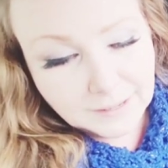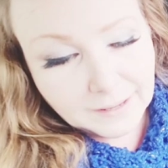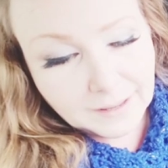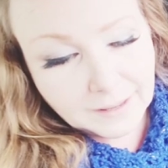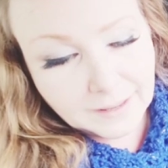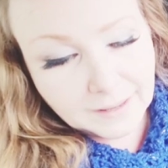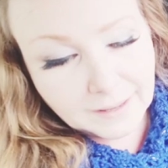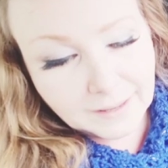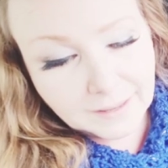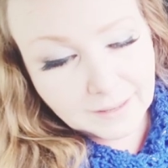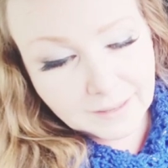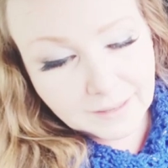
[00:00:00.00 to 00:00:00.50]

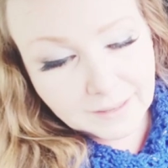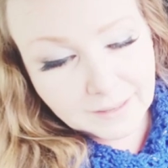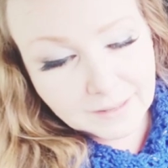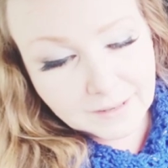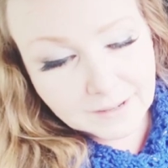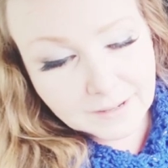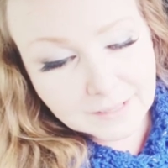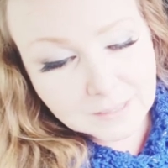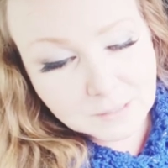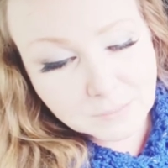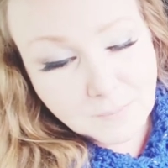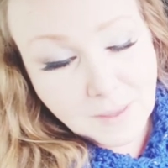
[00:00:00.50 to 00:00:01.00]

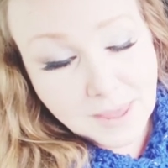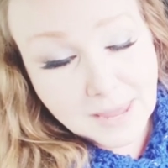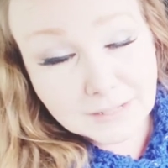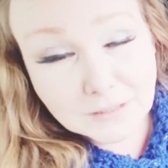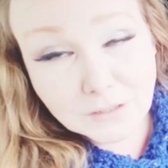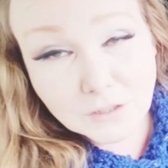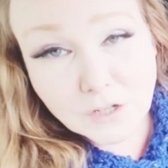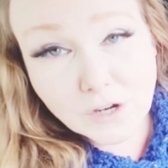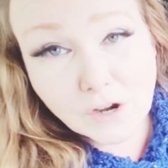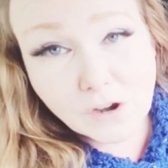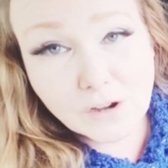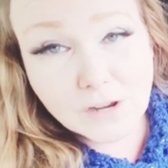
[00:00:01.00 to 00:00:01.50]
And it's made
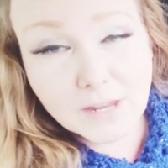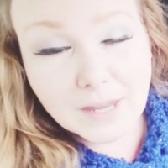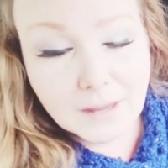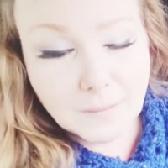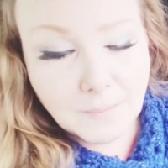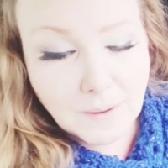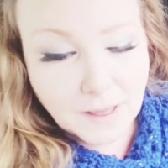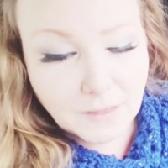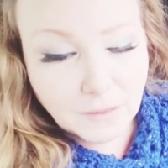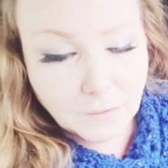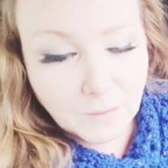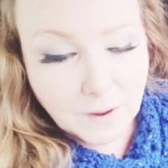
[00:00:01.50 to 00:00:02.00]
in Turkey,
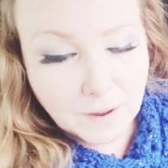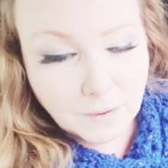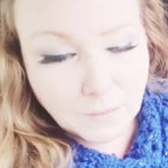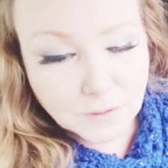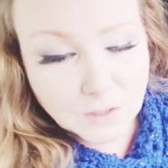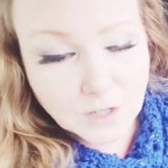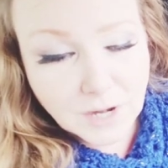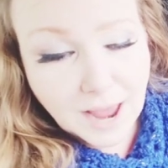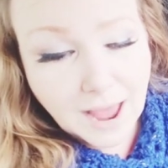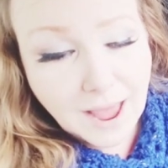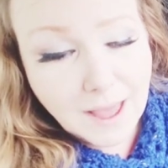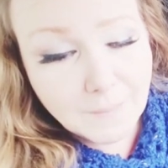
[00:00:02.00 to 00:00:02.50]
by the way,
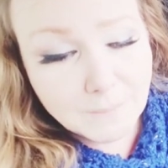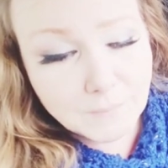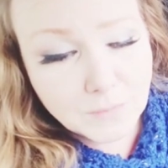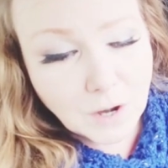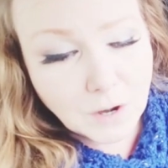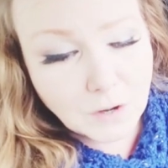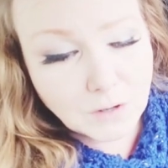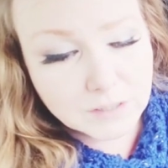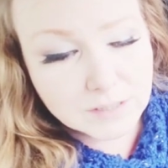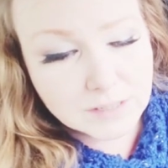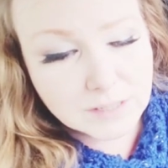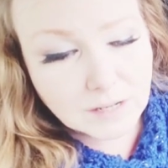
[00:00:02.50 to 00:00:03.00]
which I'm
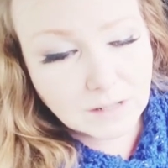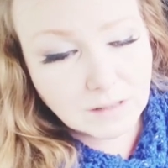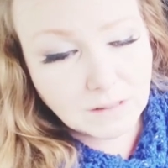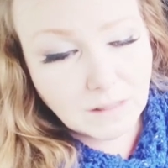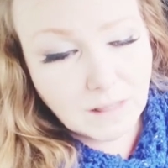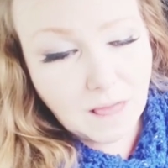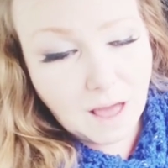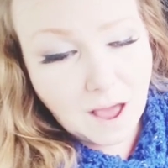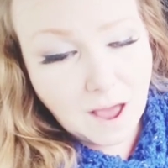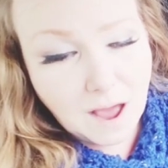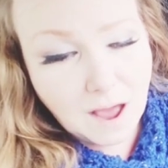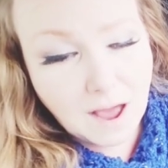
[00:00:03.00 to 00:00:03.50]
noticing a
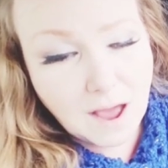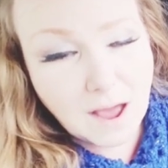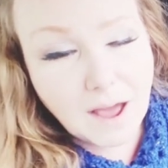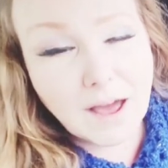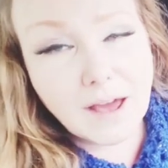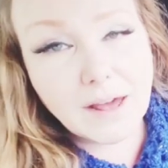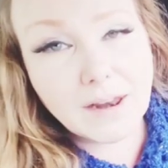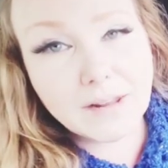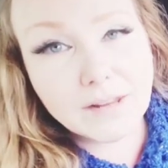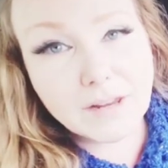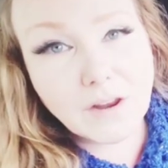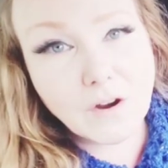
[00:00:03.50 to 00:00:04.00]

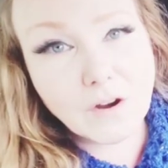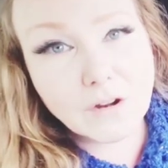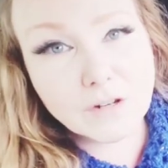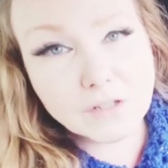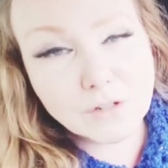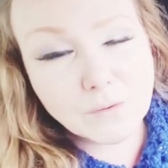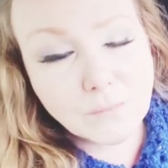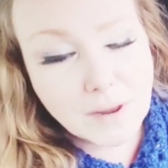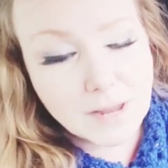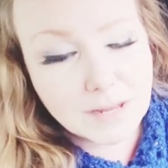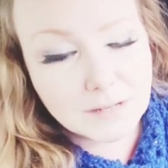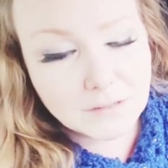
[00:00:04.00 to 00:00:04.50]
lot of yarns
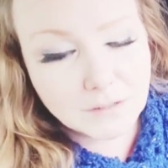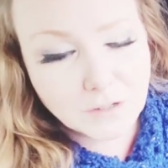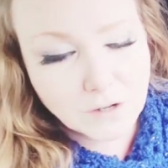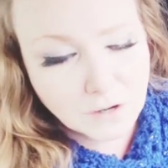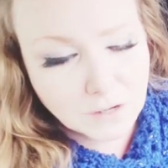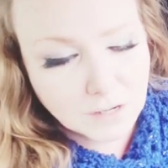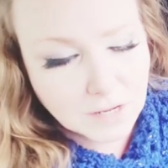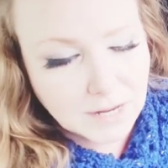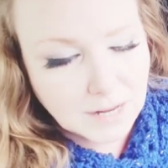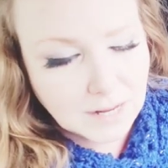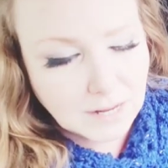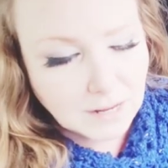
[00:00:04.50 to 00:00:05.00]
are made in
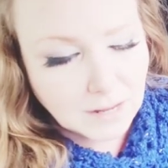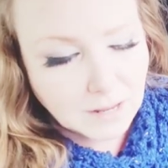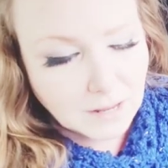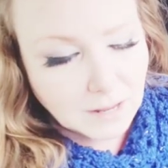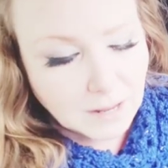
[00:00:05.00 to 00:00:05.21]
Turkey.